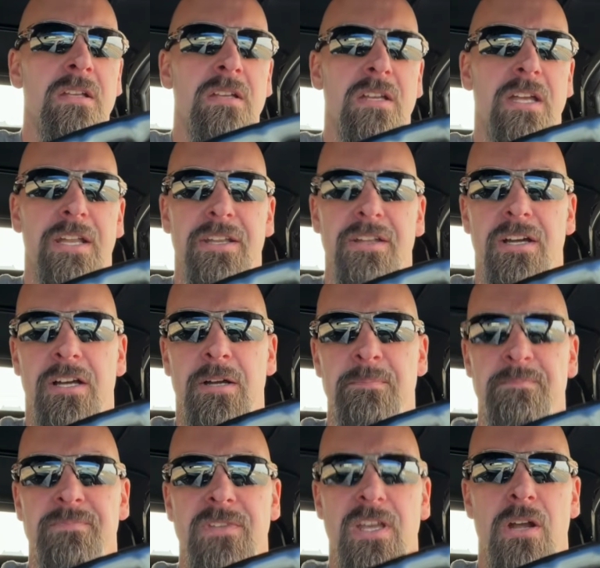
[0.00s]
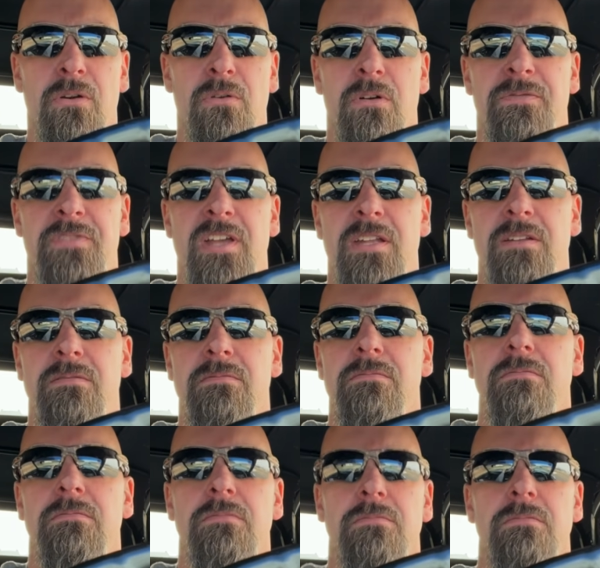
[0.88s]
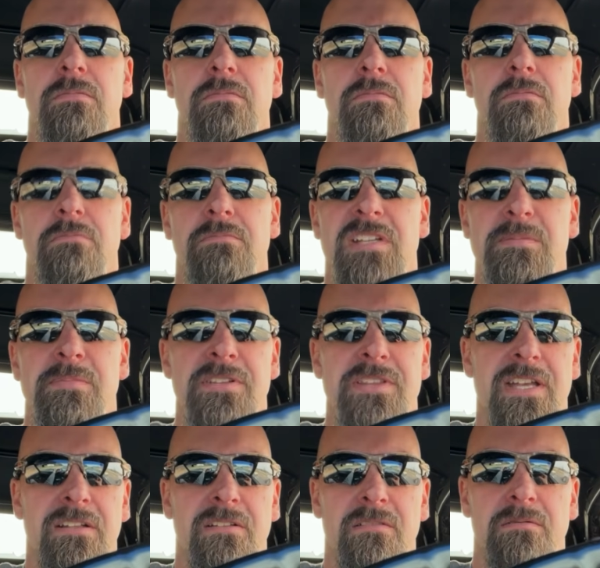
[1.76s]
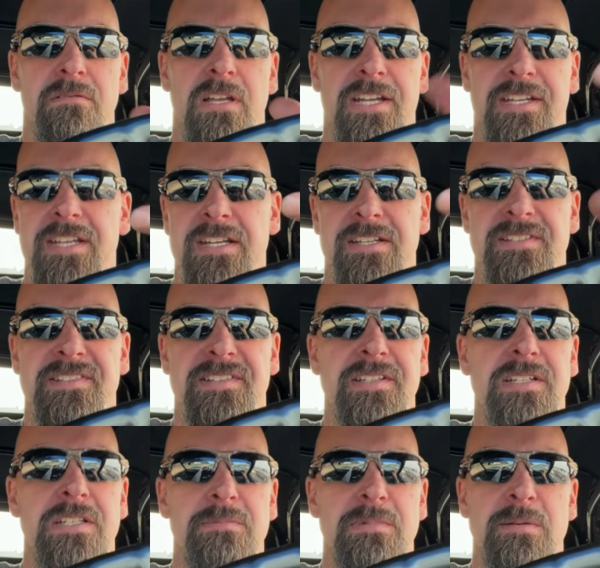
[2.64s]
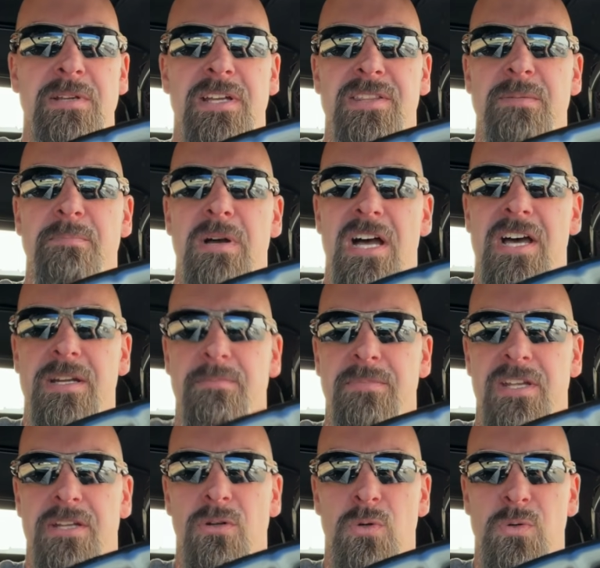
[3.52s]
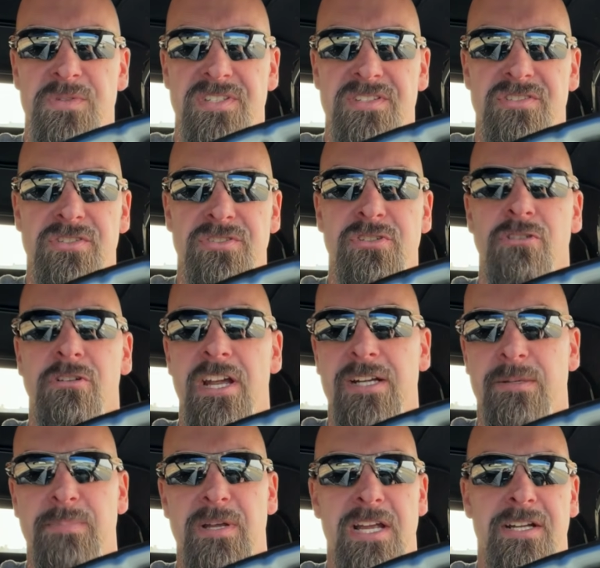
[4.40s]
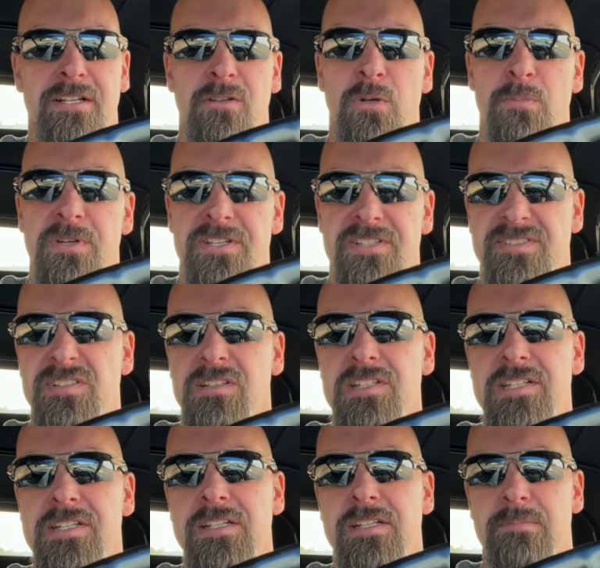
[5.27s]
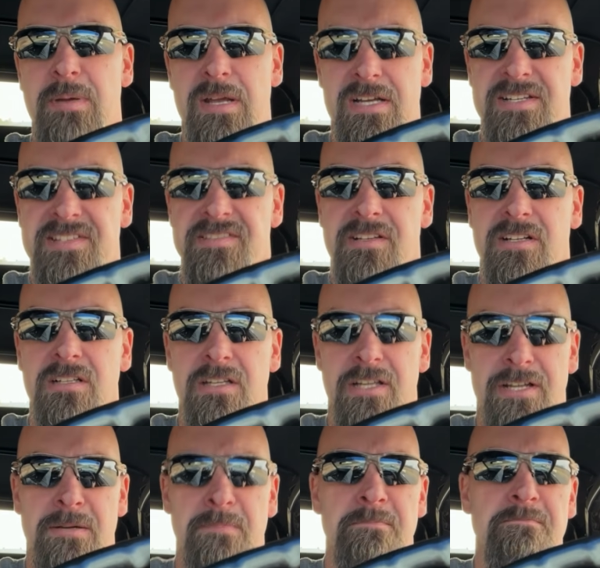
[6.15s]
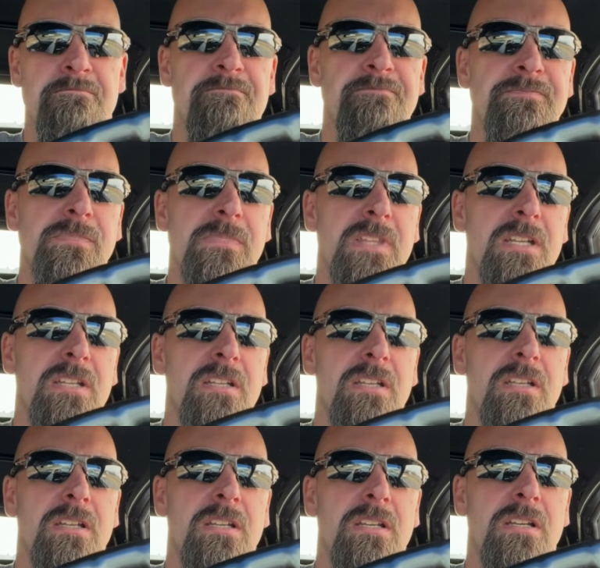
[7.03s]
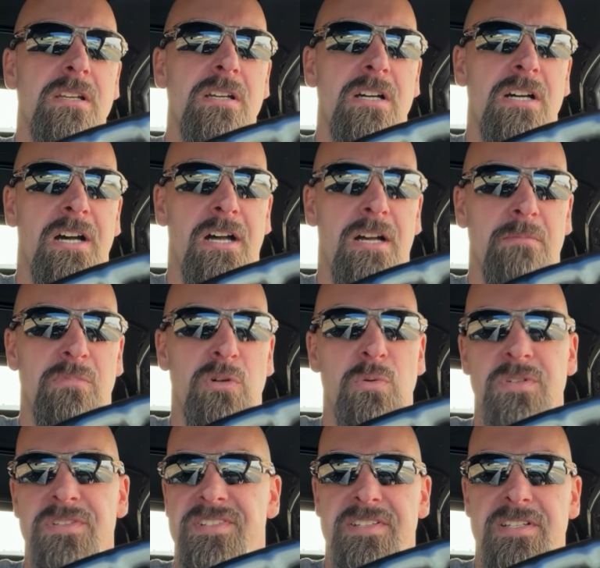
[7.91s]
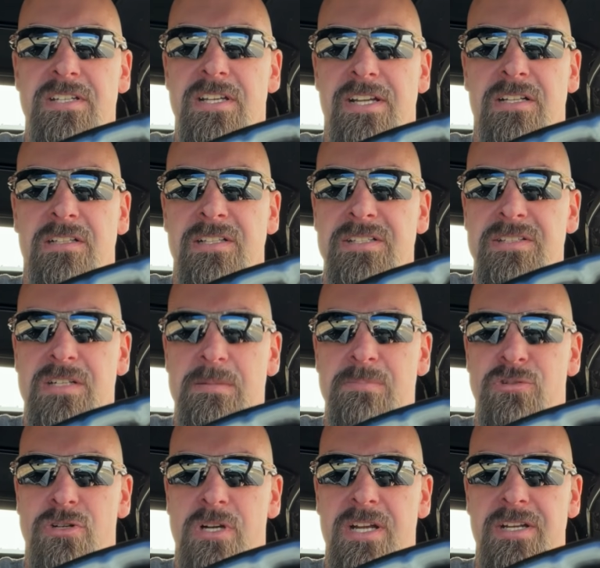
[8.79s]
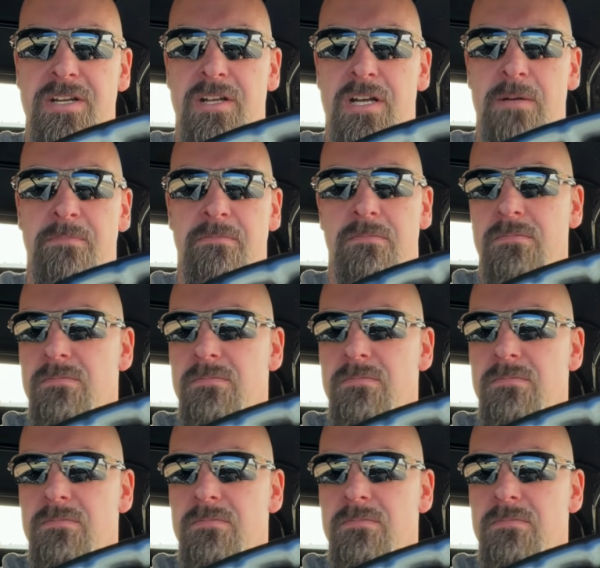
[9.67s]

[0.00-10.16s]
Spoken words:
And I don't know if that, maybe that, I can't see it, maybe on the bottom that hose is just cracked back a little bit and it's leaking past the clamp. But we'll see. I cleaned it up, dried it up.